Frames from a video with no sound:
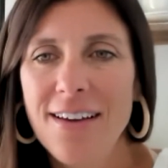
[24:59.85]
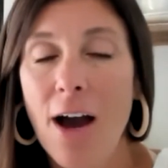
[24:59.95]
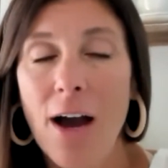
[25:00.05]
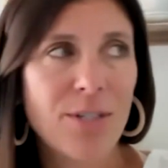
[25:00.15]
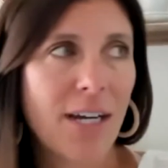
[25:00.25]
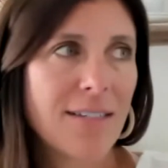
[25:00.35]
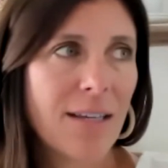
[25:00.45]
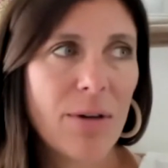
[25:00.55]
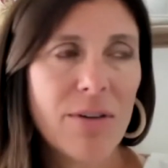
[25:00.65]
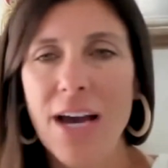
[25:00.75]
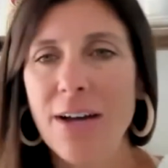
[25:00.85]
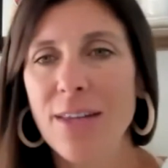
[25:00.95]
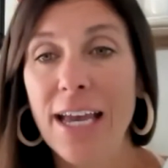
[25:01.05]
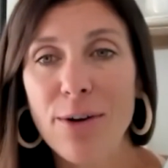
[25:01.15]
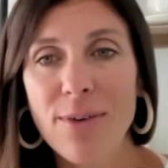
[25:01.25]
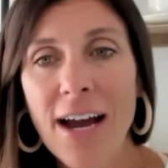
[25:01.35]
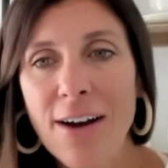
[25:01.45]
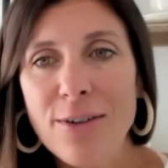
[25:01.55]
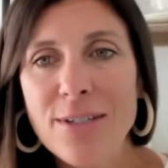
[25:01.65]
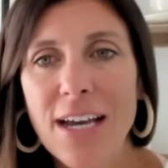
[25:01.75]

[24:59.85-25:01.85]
objects that we found laying around.